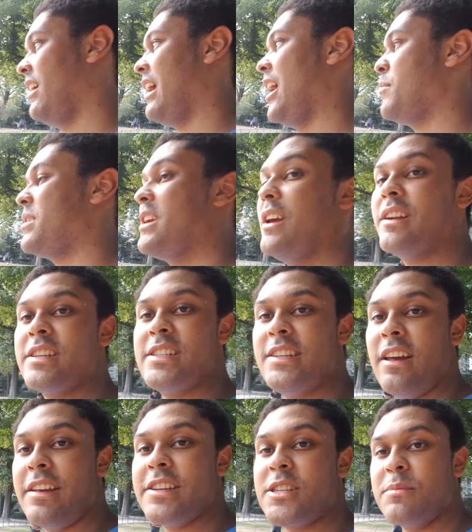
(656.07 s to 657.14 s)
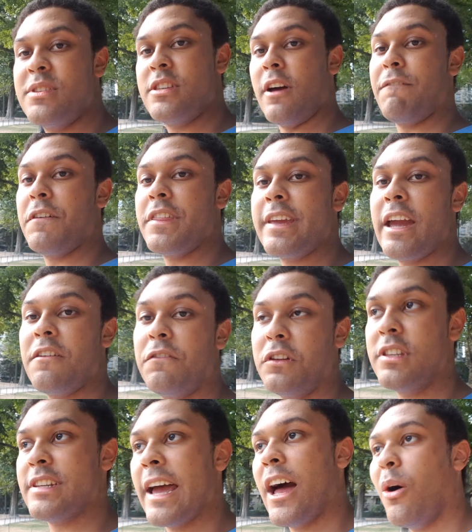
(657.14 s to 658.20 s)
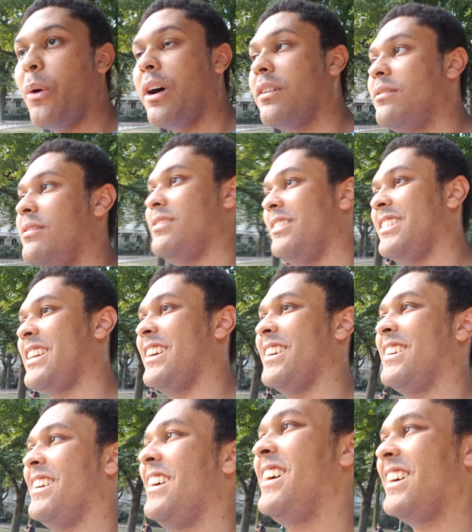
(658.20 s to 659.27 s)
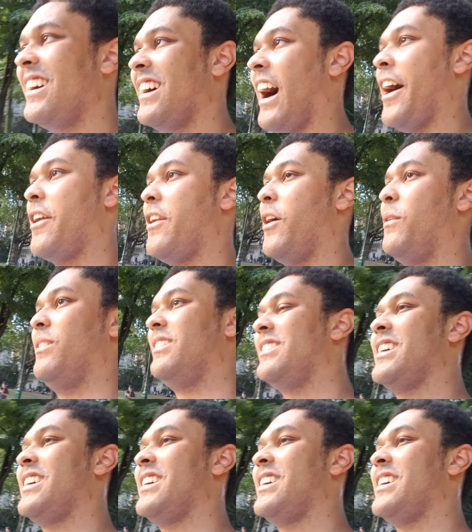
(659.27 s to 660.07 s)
I'm here to sell you some stuff for the Eiffel Tower. I don't know.